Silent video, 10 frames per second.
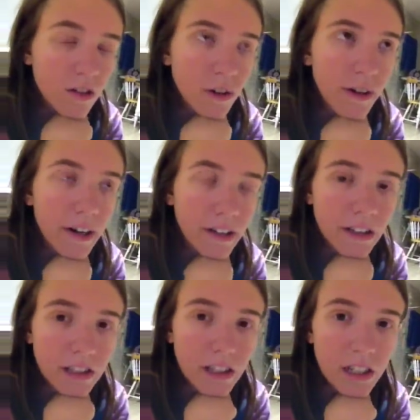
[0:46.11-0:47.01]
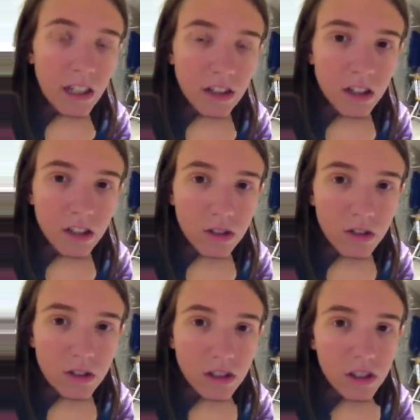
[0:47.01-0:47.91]
for a while, and I just kind of held on to
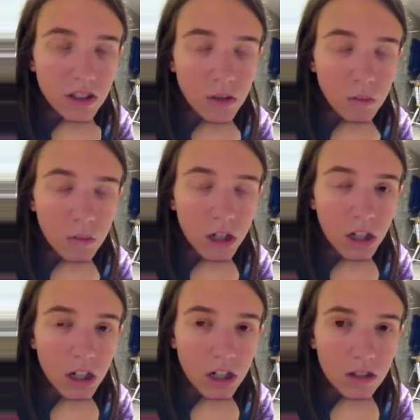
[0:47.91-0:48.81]
it, and I was like, meh.